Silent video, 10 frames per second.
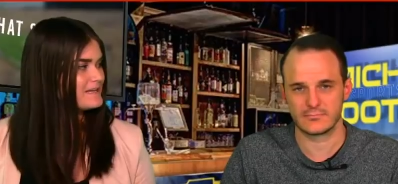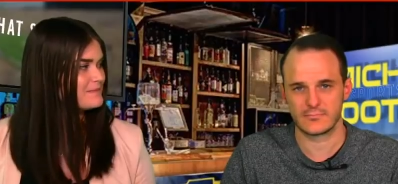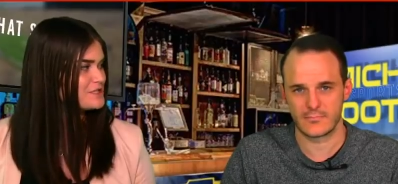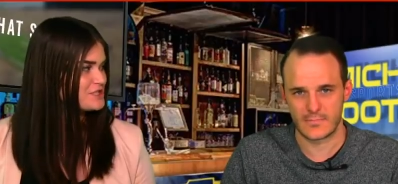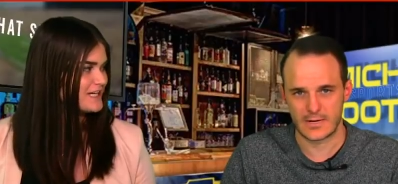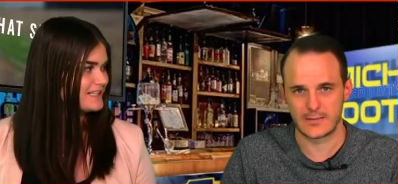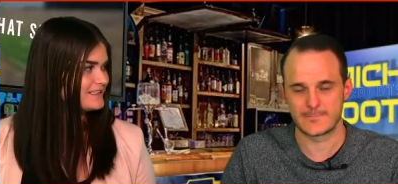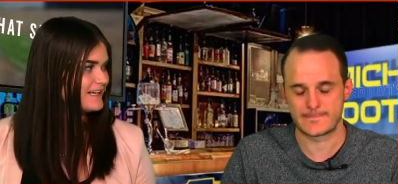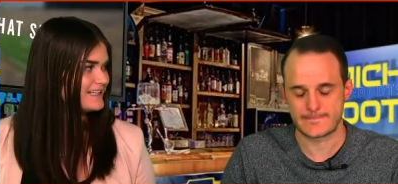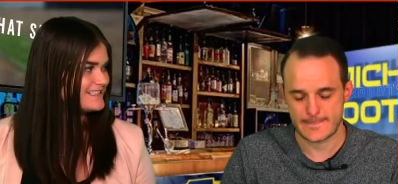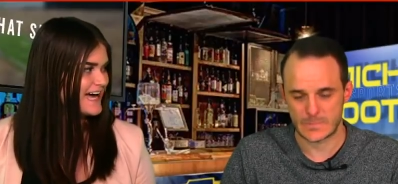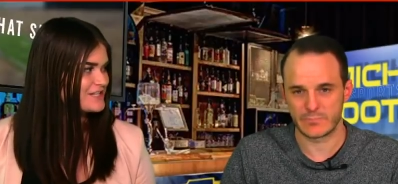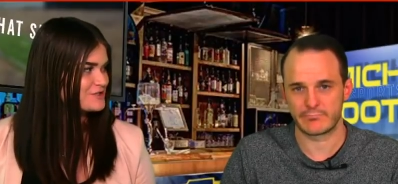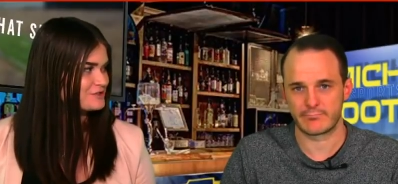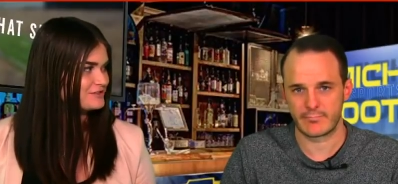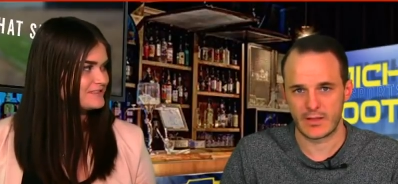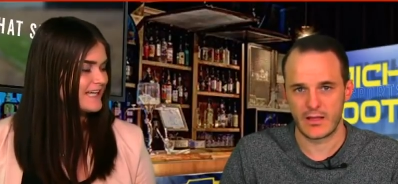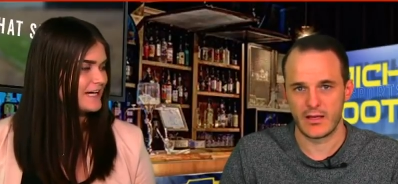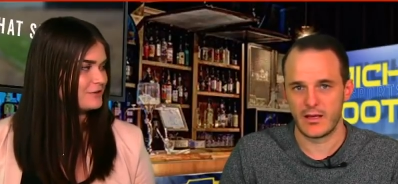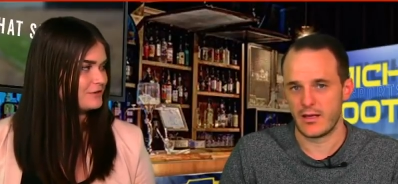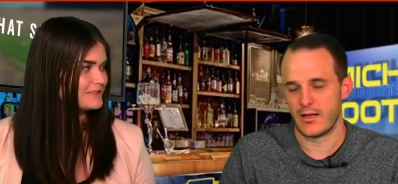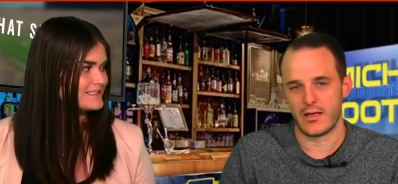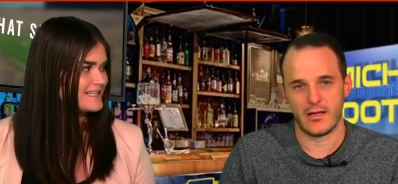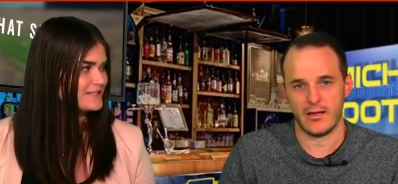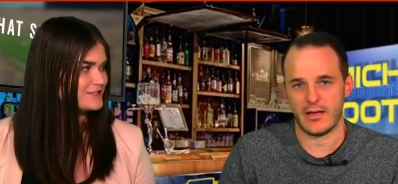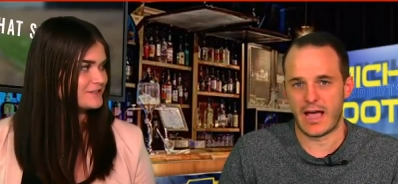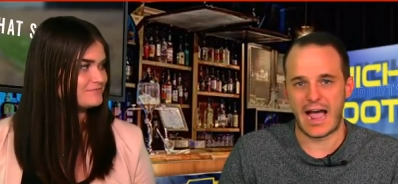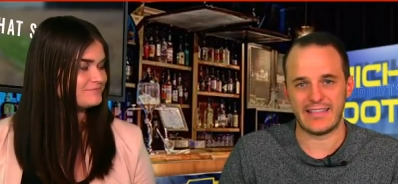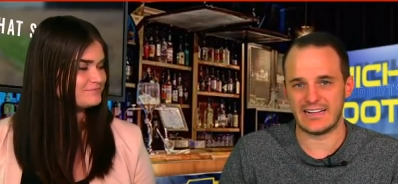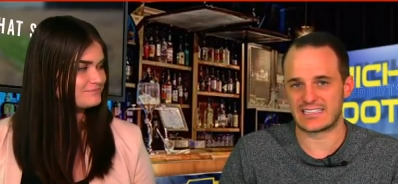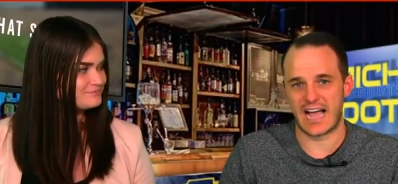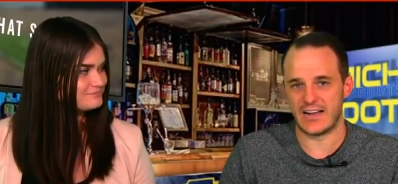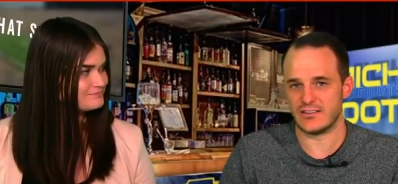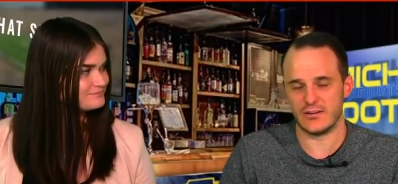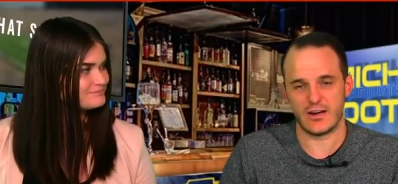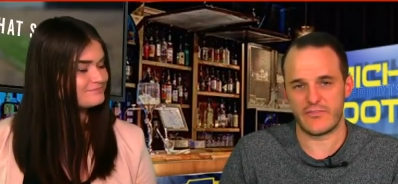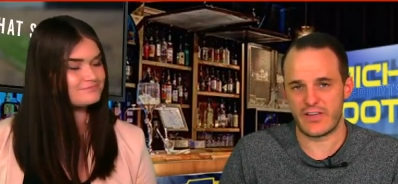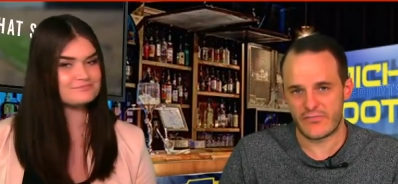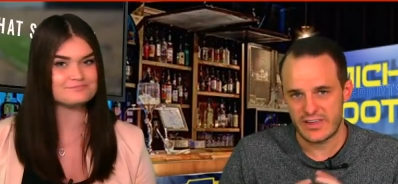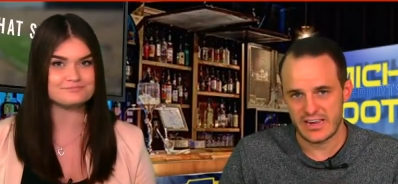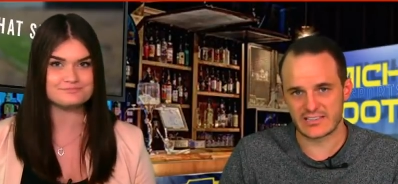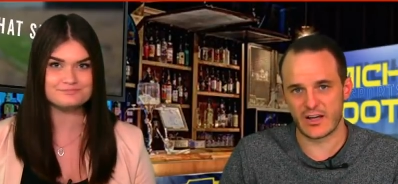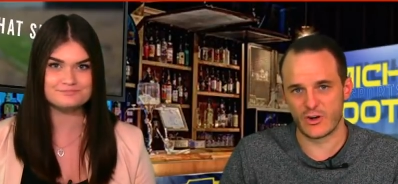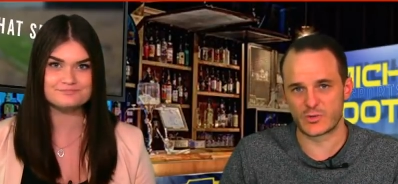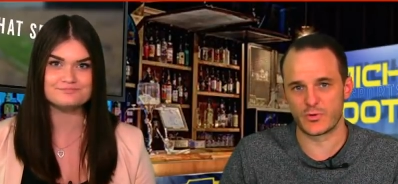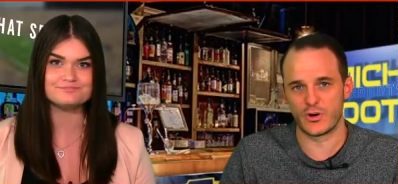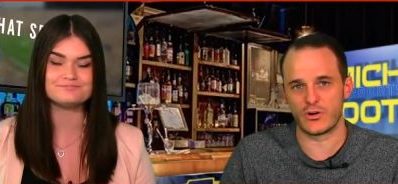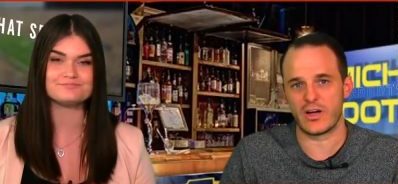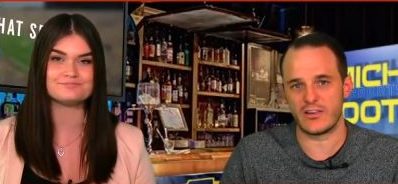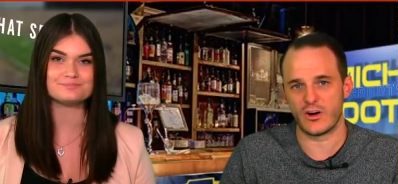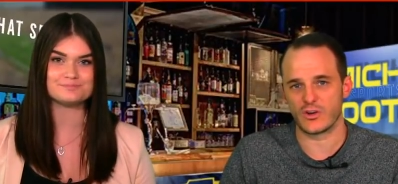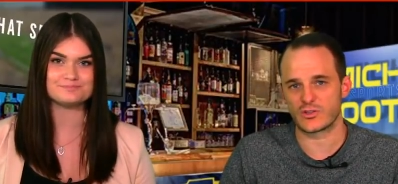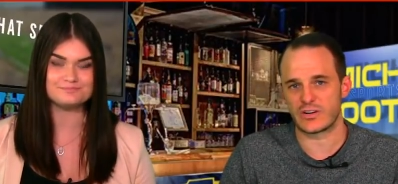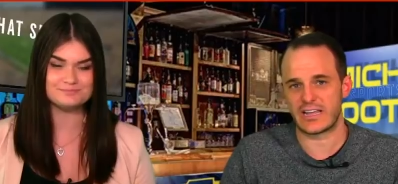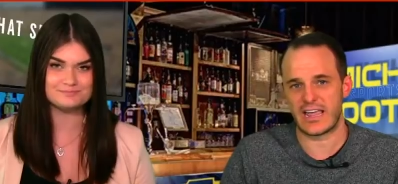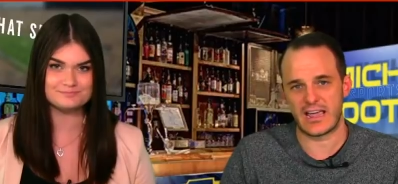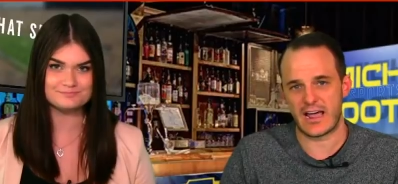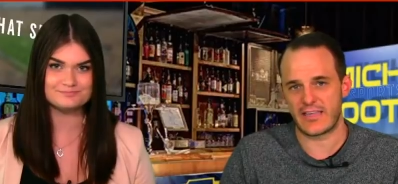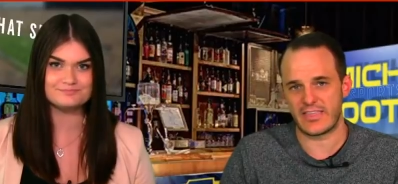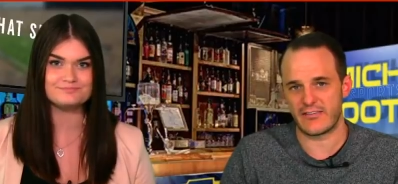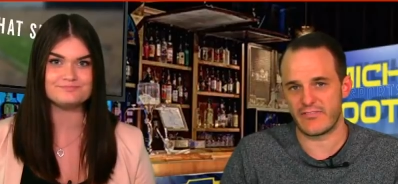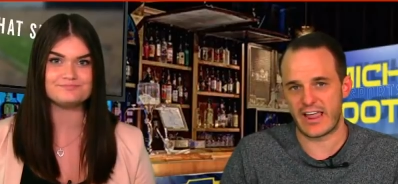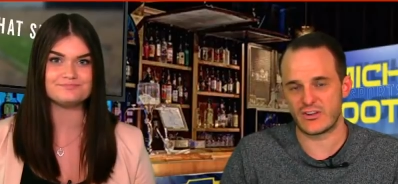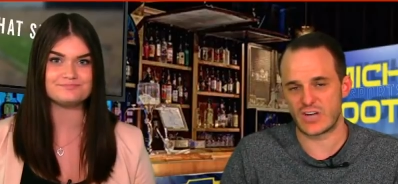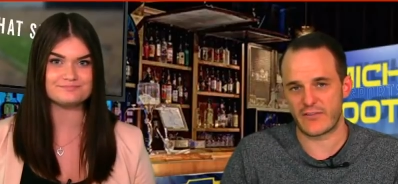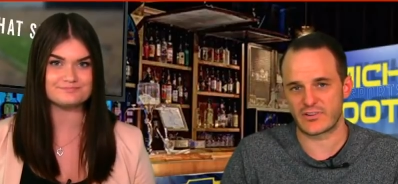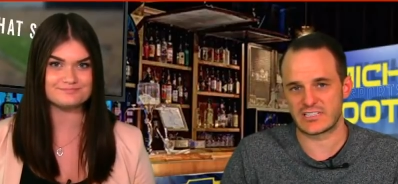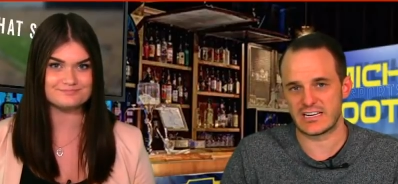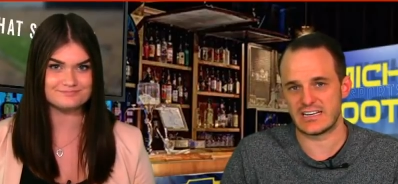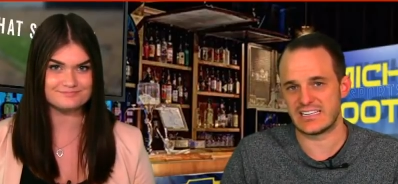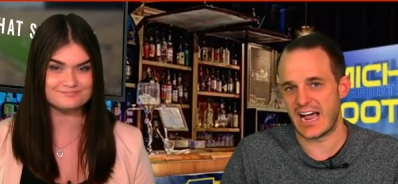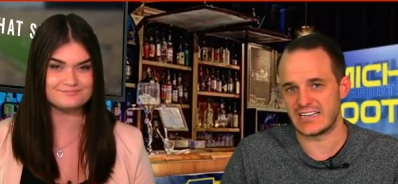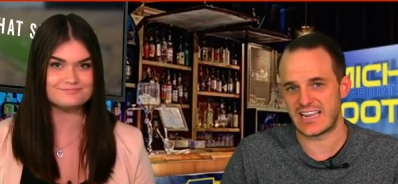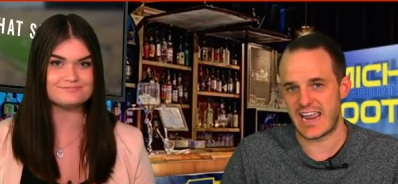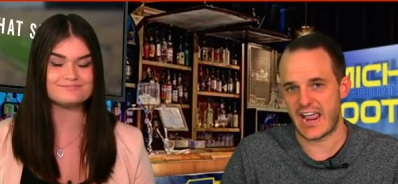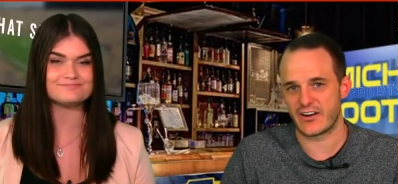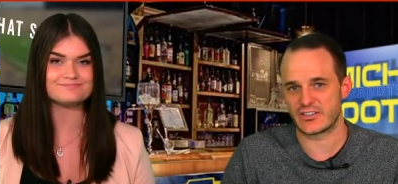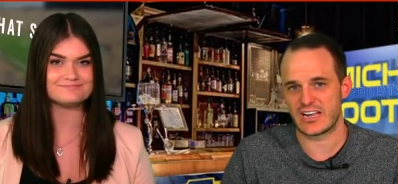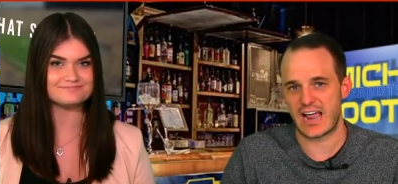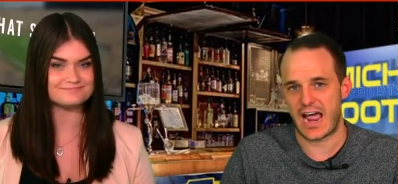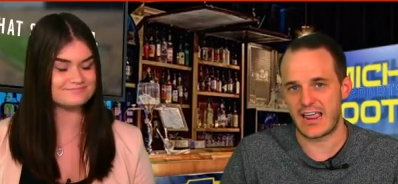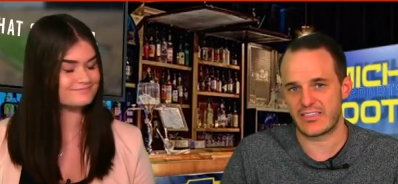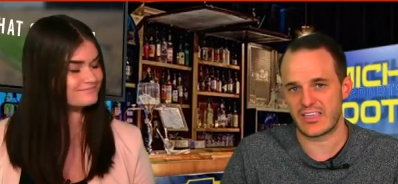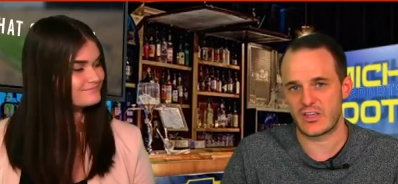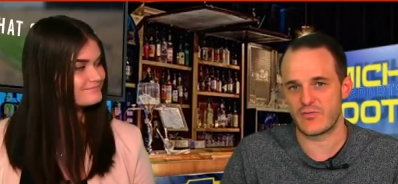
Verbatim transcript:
Speaker 1: Michigan a national title contender?
Speaker 2: I think it's got to. If, if he is eligible, and you're also going to get, I think, Van Jefferson, Deontay Anderson. I think you've